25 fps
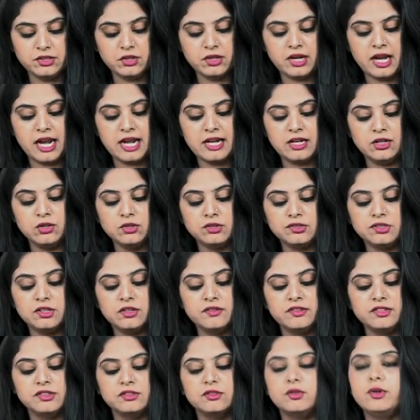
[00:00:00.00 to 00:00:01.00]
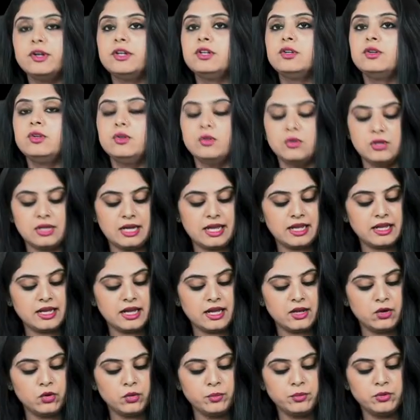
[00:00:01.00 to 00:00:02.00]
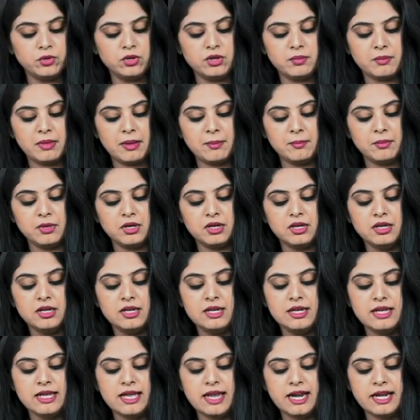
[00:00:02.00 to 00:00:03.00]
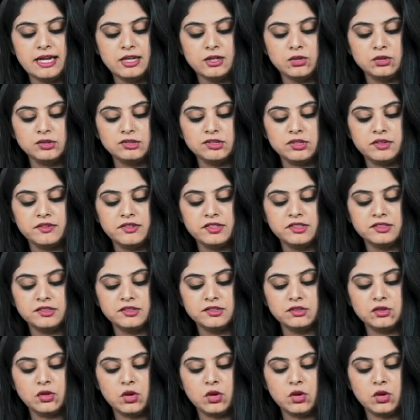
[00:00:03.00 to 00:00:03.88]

your endocervix going to look like? I hope you remember endocervix is